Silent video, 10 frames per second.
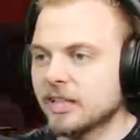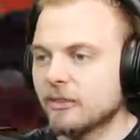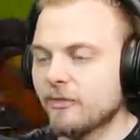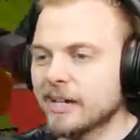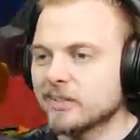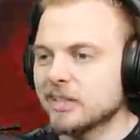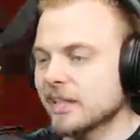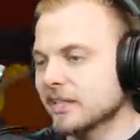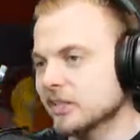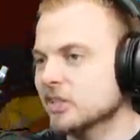Like, the fancy
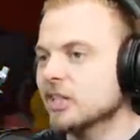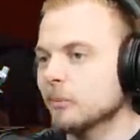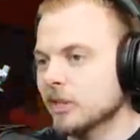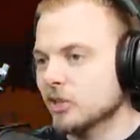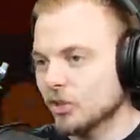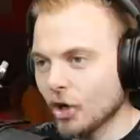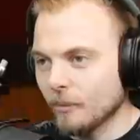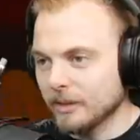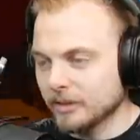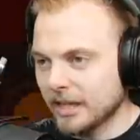things is going to be the
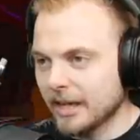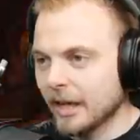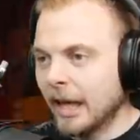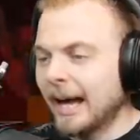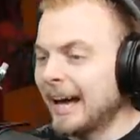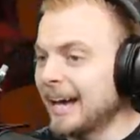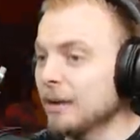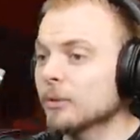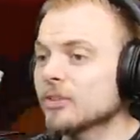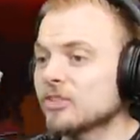sawmill today.
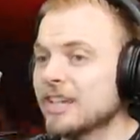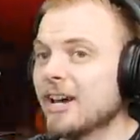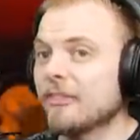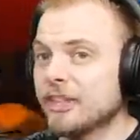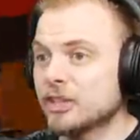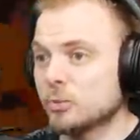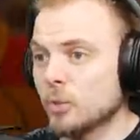I want to see how this